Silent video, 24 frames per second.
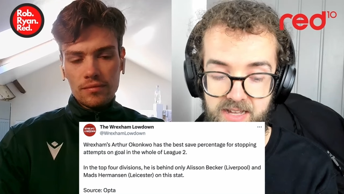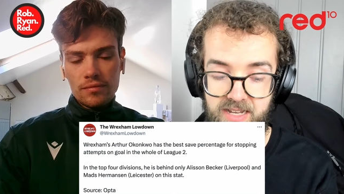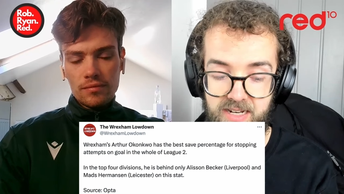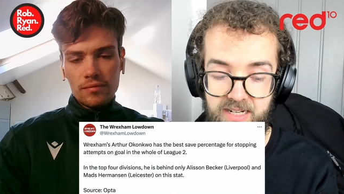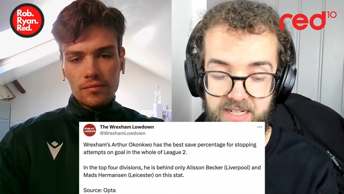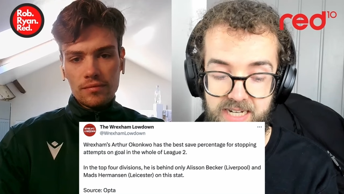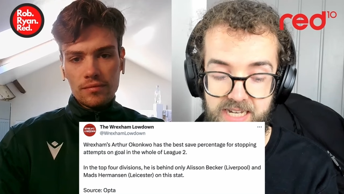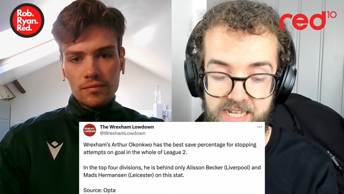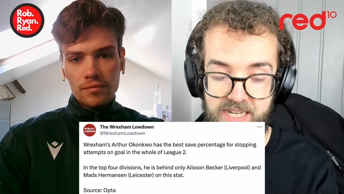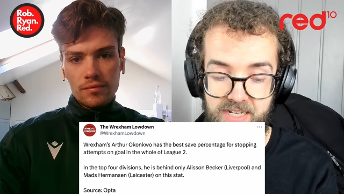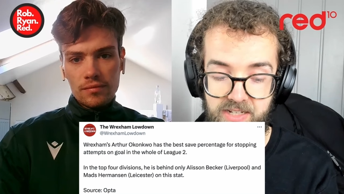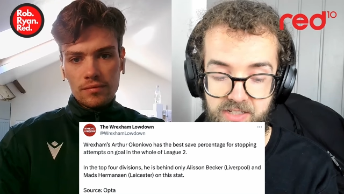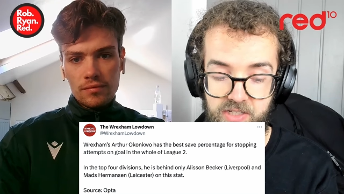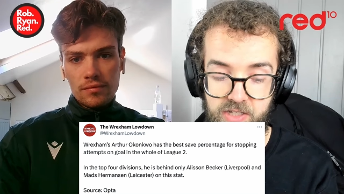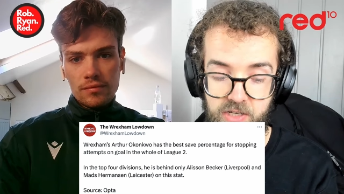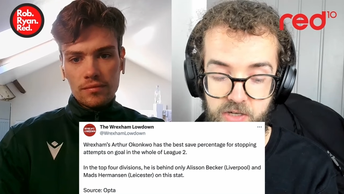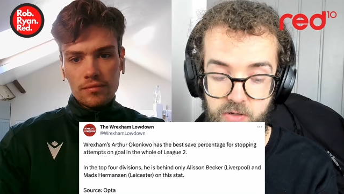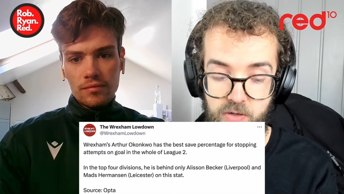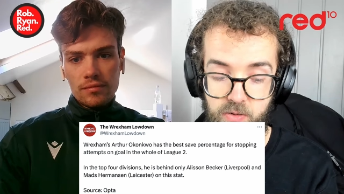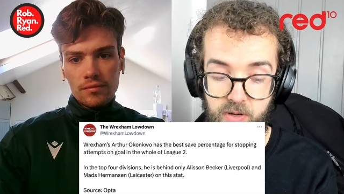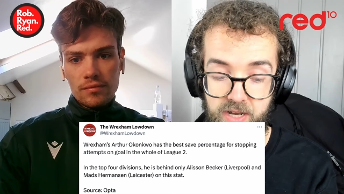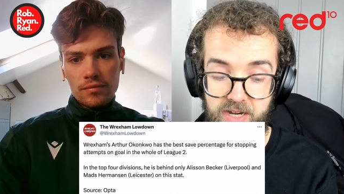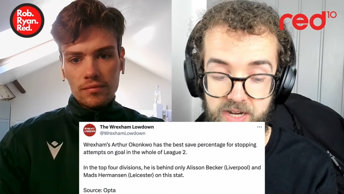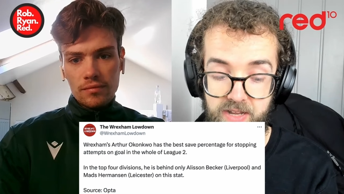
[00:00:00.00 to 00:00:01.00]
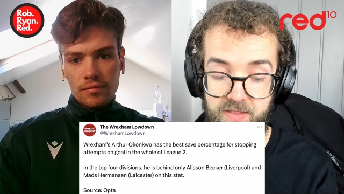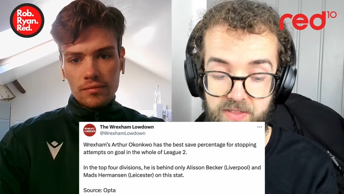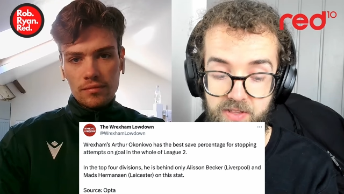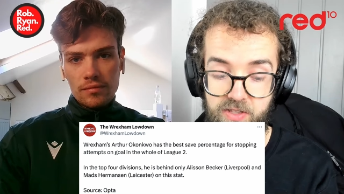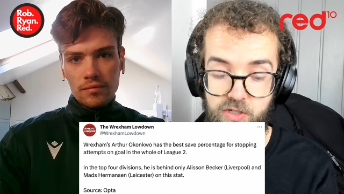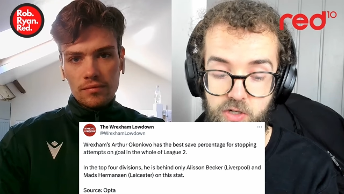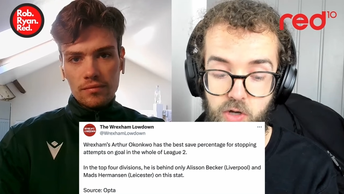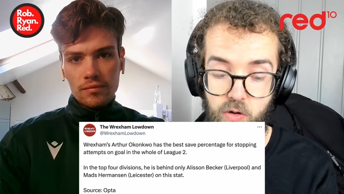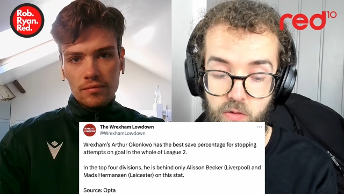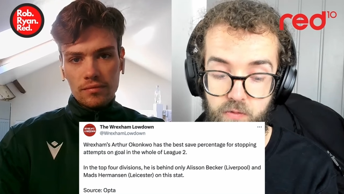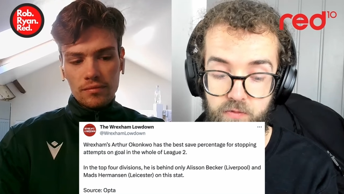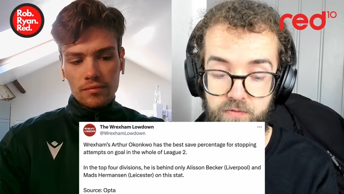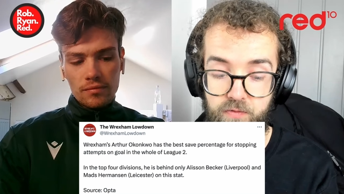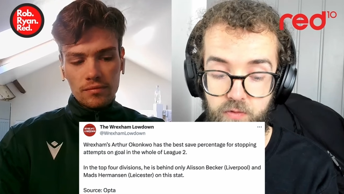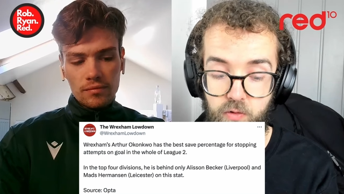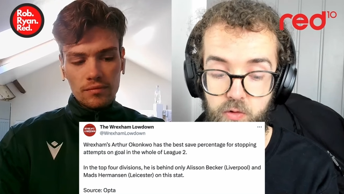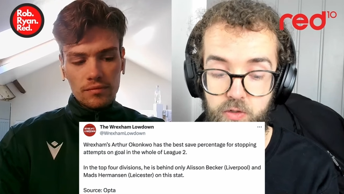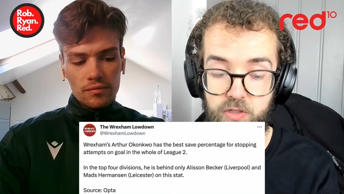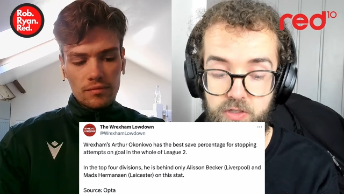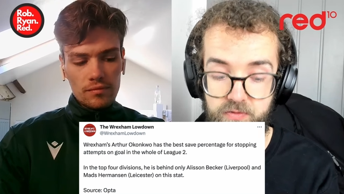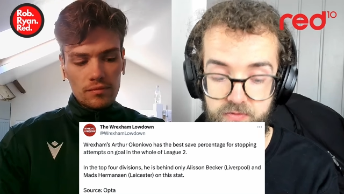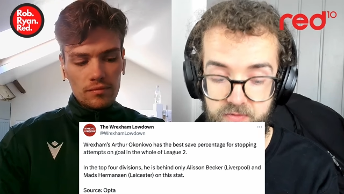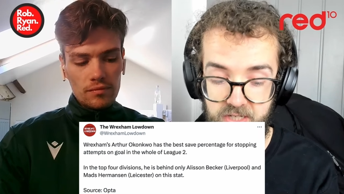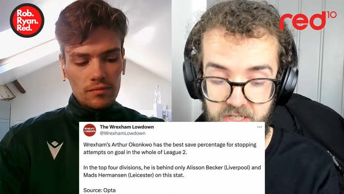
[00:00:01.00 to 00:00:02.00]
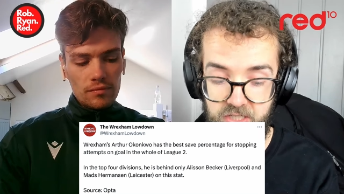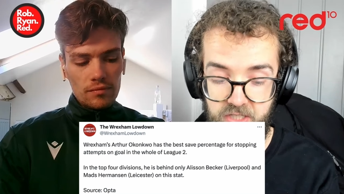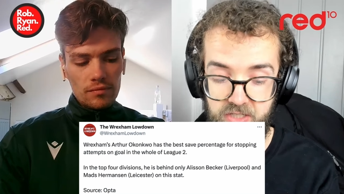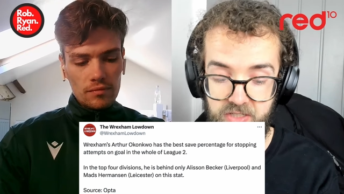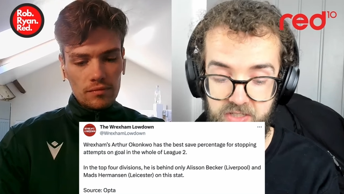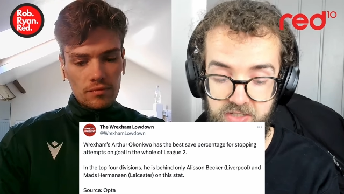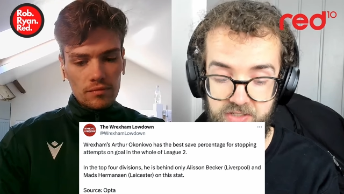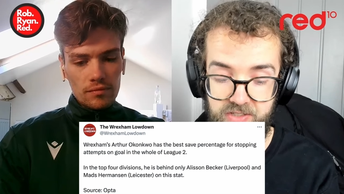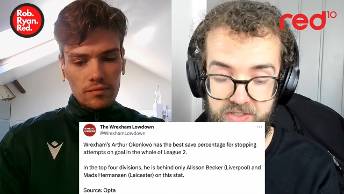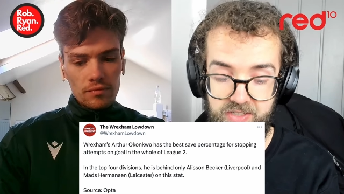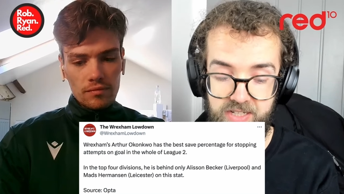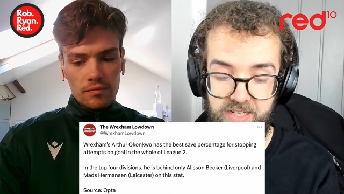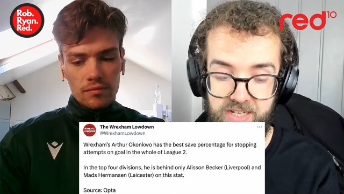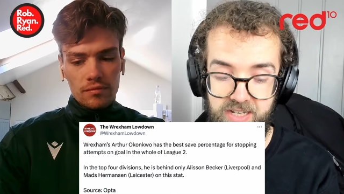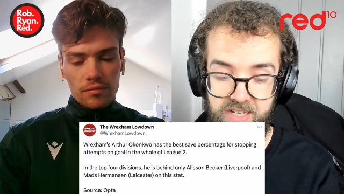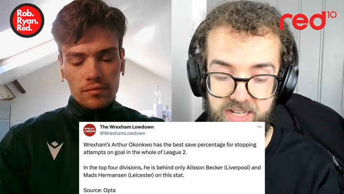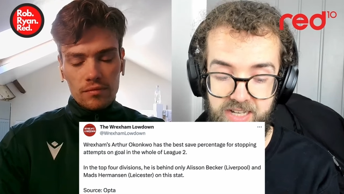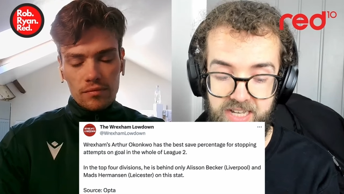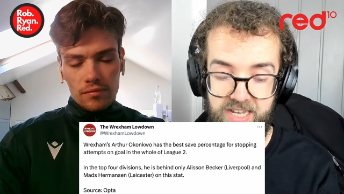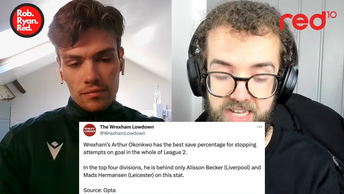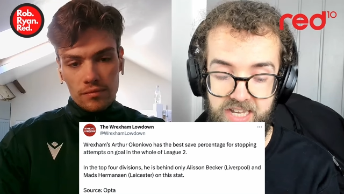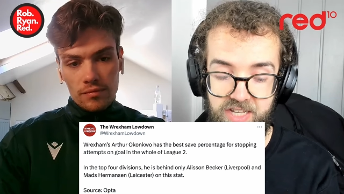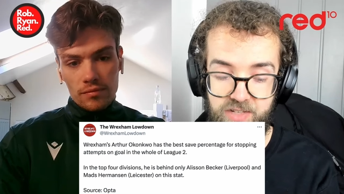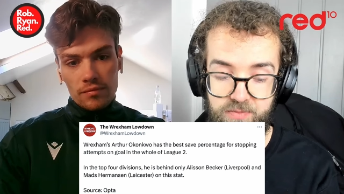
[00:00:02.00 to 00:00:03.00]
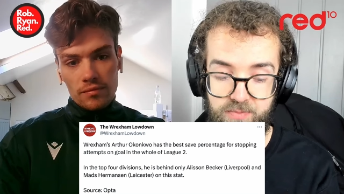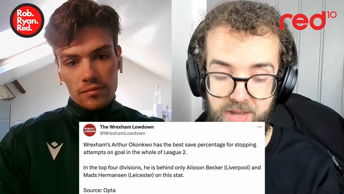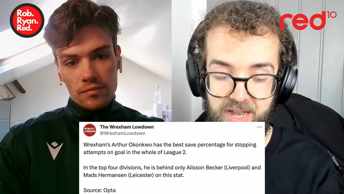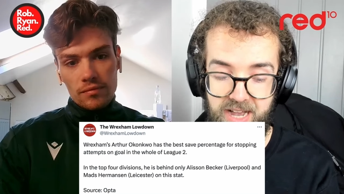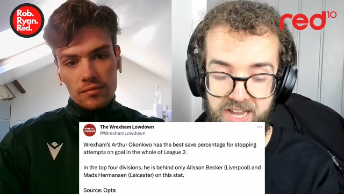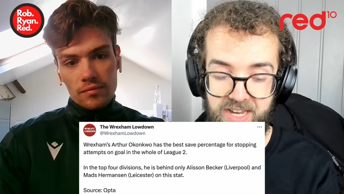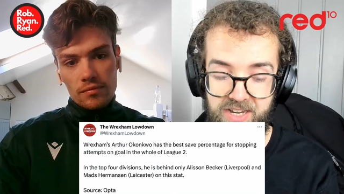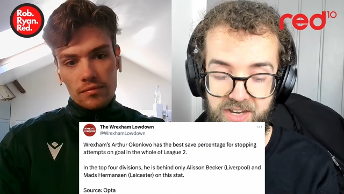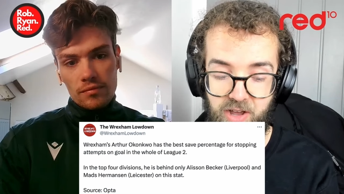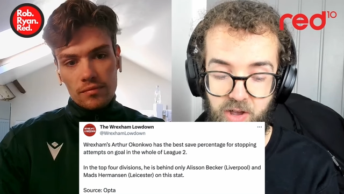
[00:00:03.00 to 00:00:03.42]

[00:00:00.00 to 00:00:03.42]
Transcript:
Speaker 1: League Two, and in the top four divisions, he is behind